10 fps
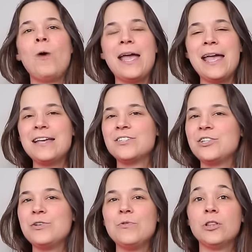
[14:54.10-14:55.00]
way
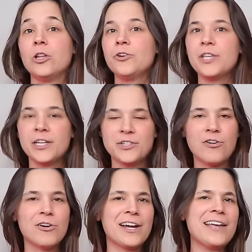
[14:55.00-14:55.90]
to learn the
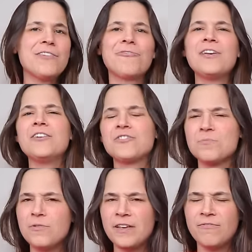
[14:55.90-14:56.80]
guitar, get your fingers
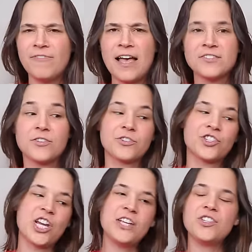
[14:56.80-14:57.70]
moving faster,
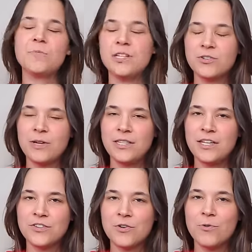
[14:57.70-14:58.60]
changing between
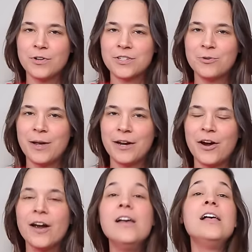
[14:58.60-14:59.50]
these chords
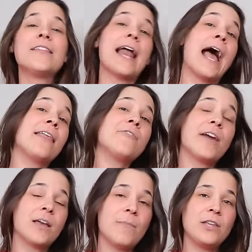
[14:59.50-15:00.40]
quicker, then I highly
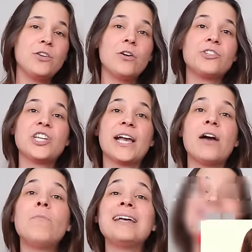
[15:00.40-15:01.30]
recommend you go check out my